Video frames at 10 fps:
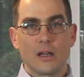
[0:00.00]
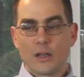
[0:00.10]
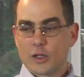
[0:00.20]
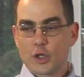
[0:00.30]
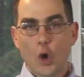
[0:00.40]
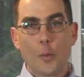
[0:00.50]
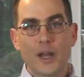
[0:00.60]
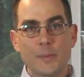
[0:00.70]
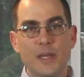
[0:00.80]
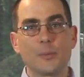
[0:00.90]
so
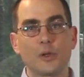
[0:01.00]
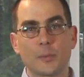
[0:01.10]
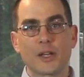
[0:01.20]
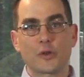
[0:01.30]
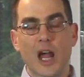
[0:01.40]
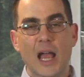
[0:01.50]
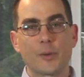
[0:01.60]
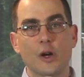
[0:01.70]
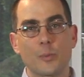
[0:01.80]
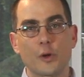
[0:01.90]
many people in my tribe
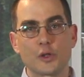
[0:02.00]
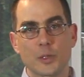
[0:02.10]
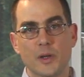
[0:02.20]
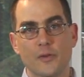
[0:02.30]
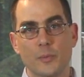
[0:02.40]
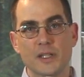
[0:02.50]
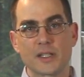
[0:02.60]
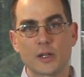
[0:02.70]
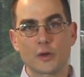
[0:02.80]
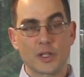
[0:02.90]
are approaching me for
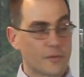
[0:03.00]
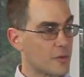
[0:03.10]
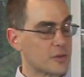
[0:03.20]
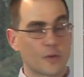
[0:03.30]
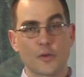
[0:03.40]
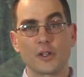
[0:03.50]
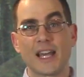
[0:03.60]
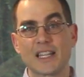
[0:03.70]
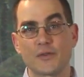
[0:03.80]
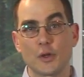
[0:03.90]
business coaching. So for the
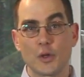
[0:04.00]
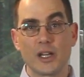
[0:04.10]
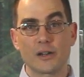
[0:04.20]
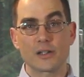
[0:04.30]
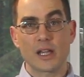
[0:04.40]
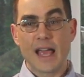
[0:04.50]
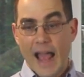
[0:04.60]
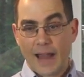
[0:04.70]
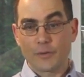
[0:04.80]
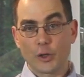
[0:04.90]
last few years,
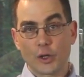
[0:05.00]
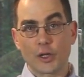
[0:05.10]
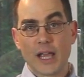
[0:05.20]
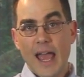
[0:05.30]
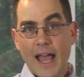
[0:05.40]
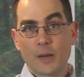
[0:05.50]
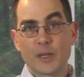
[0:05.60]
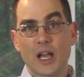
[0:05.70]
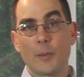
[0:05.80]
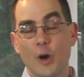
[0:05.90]
I've learned how to
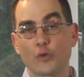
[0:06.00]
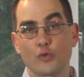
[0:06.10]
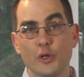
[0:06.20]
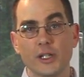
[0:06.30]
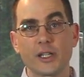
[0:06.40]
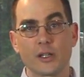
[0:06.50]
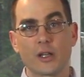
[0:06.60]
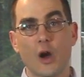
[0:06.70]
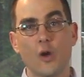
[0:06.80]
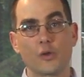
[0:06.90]
become a really good
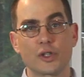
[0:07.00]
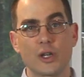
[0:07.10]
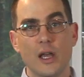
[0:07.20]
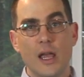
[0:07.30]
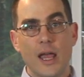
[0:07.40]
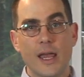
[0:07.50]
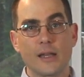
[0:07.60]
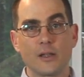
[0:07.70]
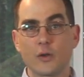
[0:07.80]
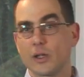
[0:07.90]
coach.
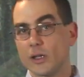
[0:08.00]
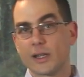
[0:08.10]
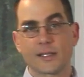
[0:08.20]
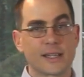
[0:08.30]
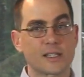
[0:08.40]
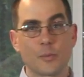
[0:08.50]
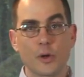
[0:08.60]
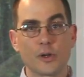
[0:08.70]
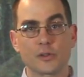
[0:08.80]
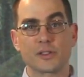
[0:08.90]
And you can look at the
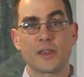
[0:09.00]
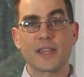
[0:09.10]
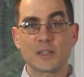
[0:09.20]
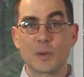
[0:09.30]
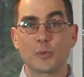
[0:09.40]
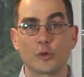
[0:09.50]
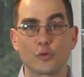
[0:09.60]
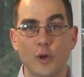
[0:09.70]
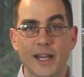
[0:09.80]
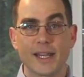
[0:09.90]
testimonials and the things people are
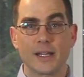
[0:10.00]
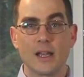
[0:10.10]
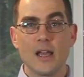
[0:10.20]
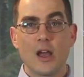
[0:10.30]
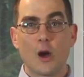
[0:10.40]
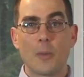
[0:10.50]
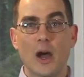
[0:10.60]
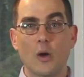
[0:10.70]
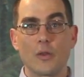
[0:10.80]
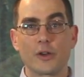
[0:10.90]
writing
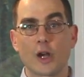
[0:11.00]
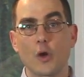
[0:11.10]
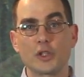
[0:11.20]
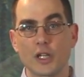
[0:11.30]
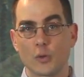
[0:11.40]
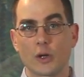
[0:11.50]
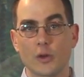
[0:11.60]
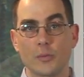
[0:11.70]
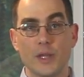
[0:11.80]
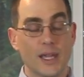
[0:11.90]
about their coaching work
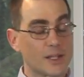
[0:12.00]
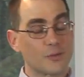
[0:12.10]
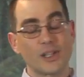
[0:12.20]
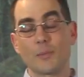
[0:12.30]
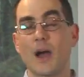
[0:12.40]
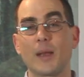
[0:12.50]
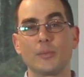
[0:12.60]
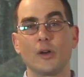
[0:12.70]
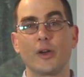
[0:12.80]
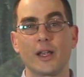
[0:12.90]
with me. It's really
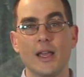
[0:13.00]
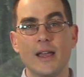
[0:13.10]
mind-blowing,